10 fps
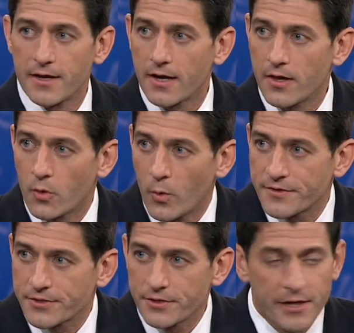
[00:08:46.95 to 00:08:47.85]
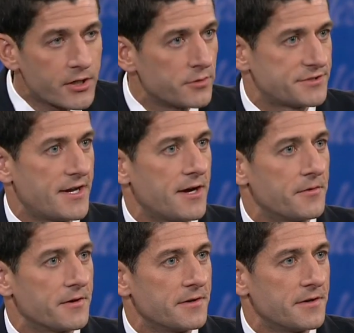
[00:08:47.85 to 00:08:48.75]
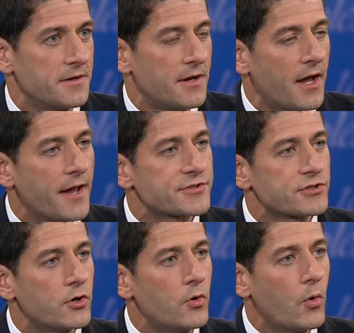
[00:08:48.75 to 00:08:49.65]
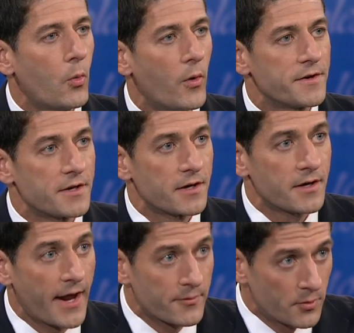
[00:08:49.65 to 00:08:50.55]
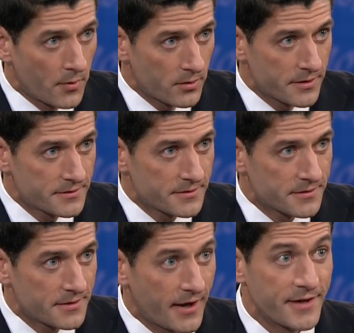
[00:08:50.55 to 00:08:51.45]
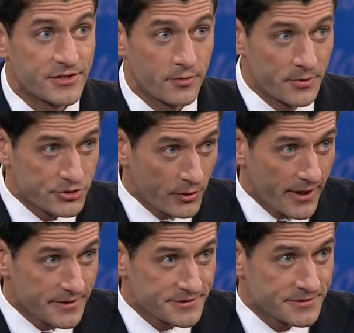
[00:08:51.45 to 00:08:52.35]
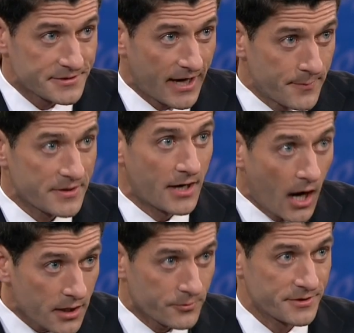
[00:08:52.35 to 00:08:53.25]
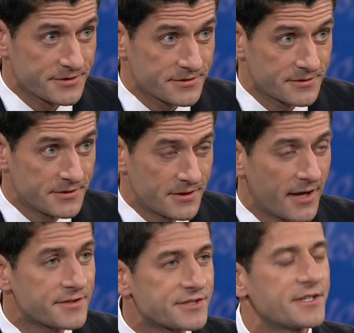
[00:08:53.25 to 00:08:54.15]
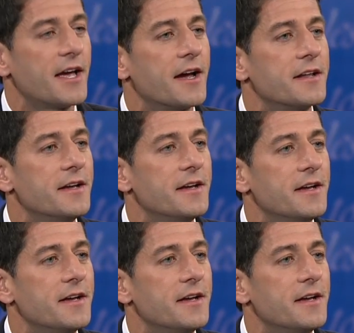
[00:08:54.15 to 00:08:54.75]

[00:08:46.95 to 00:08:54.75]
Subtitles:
In the winter, it goes down. And so when Admiral Mullen and General Petraeus came to Congress and said,